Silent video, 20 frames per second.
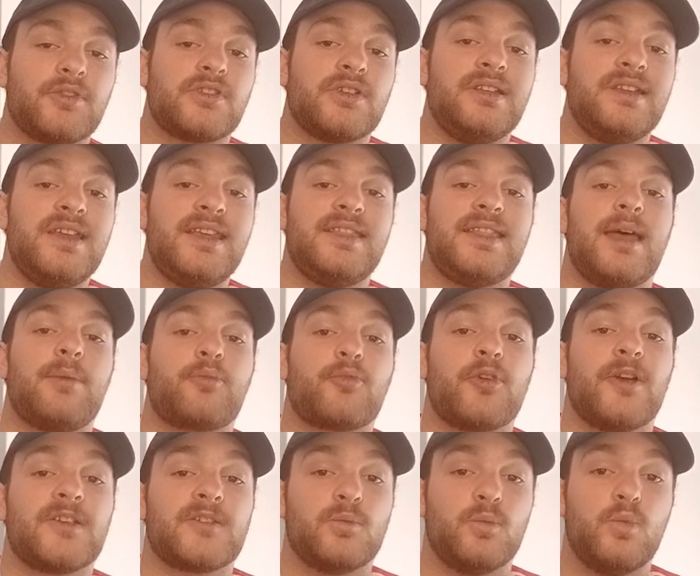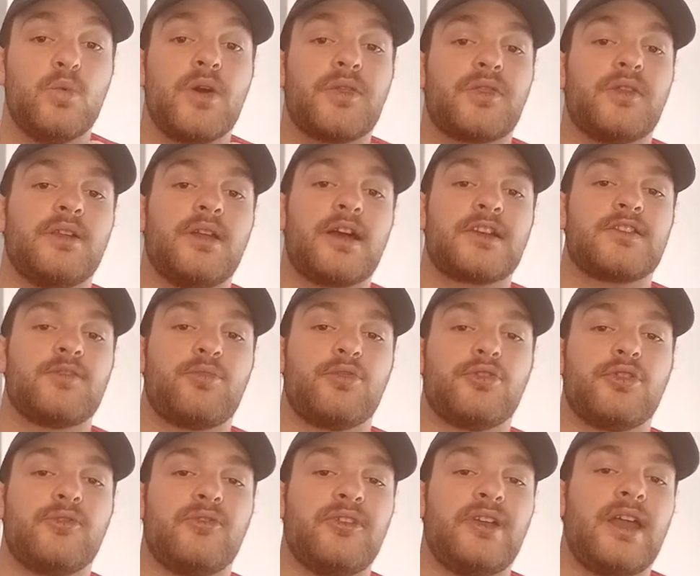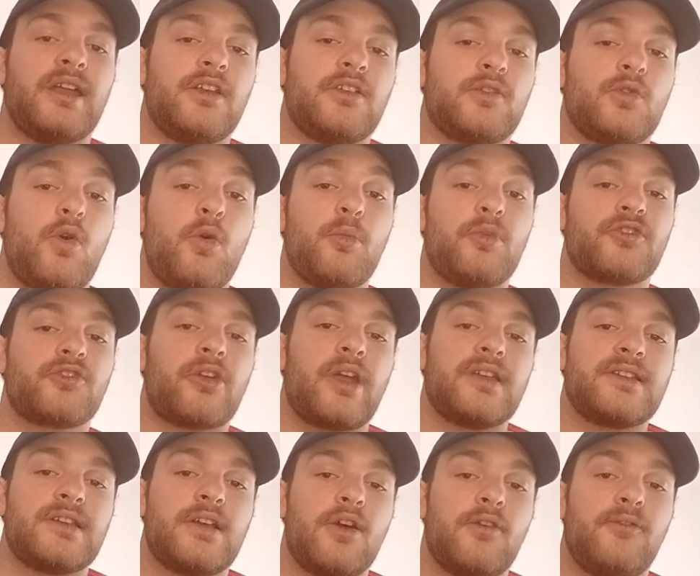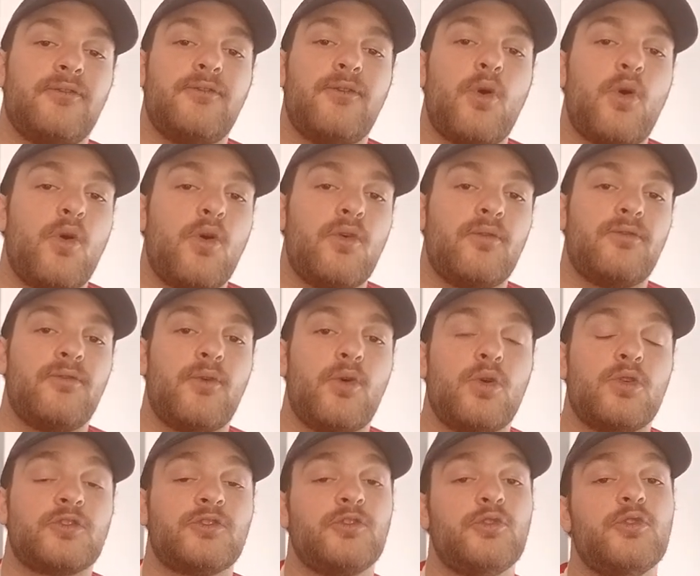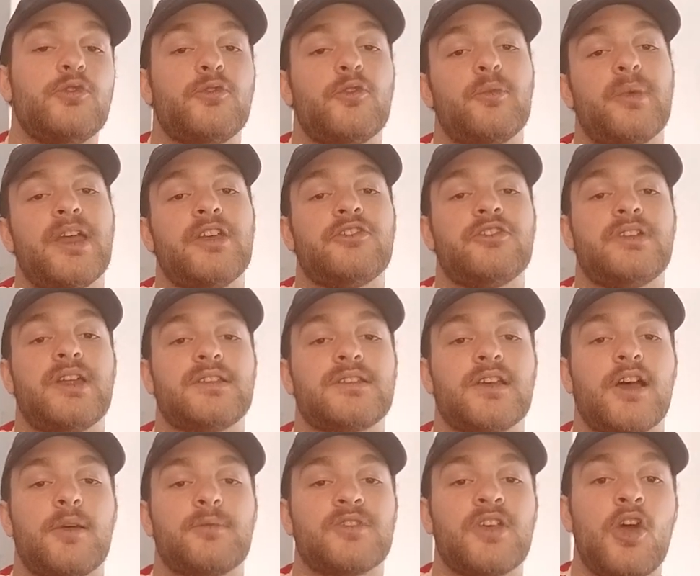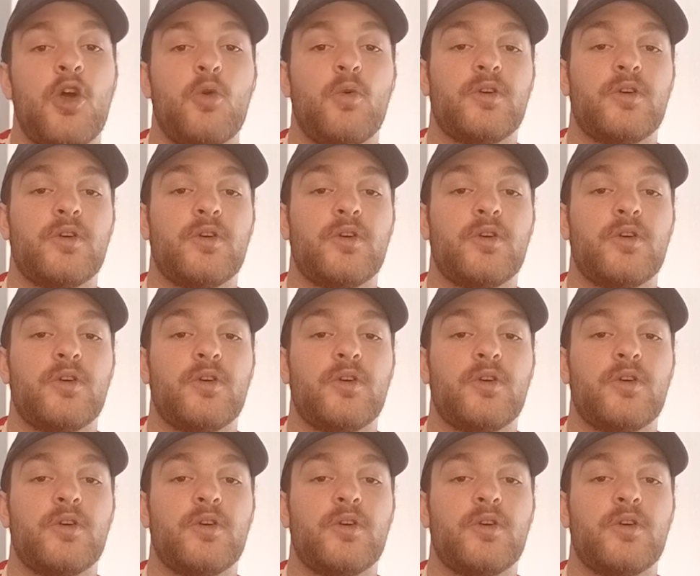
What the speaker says: to lead that press with the likes of Bruno Fernandes, almost creating a 4-4-2 formation at times,